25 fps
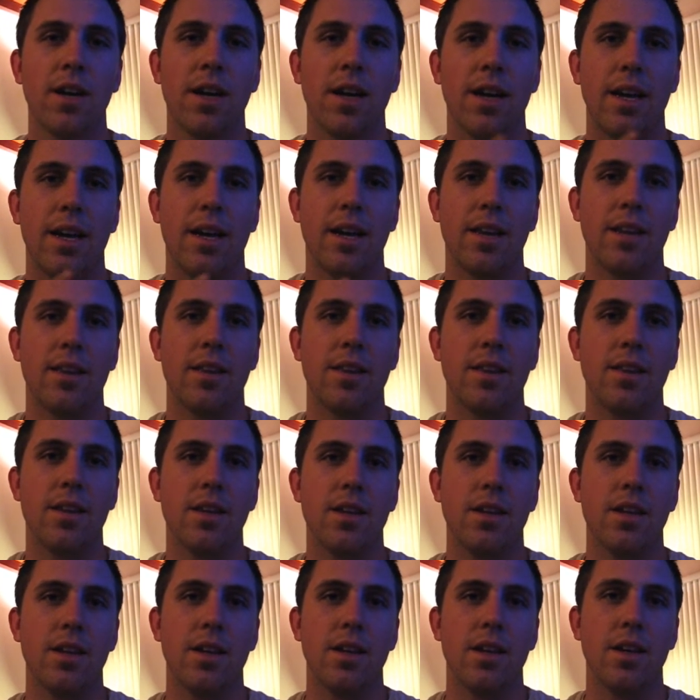and
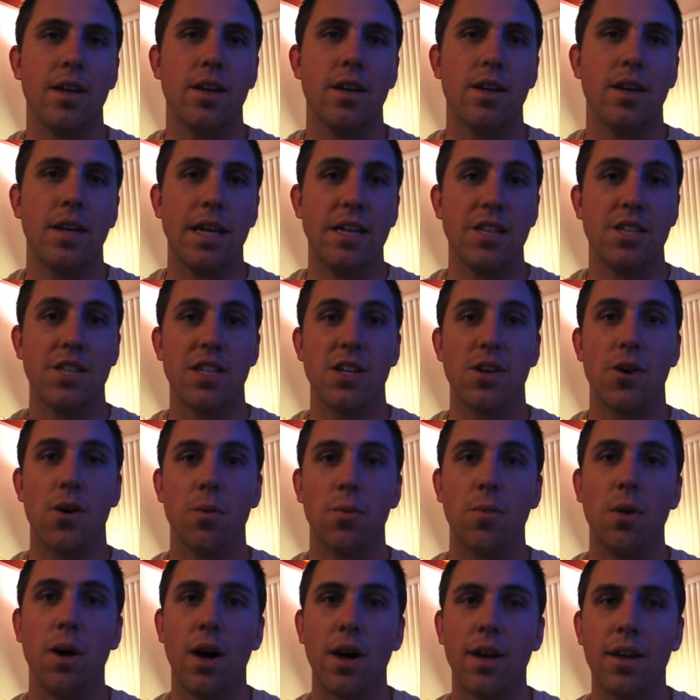the uh,
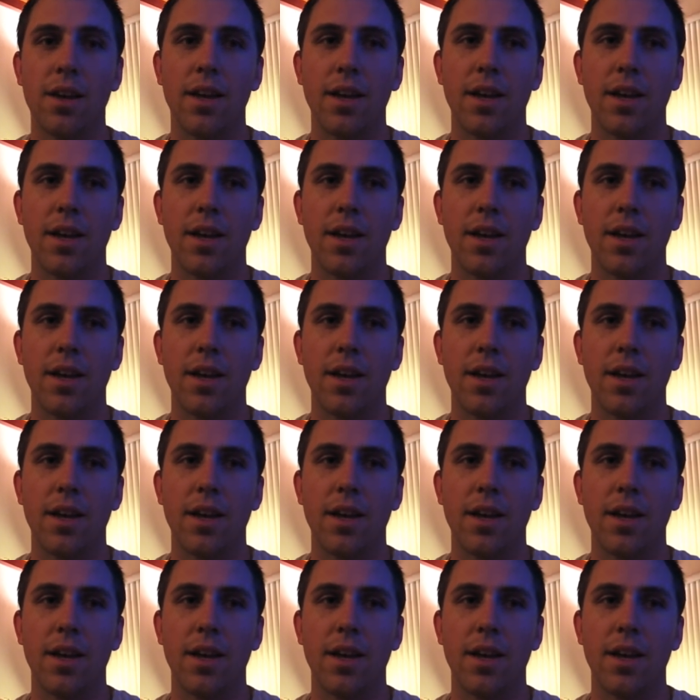HDHomeRun.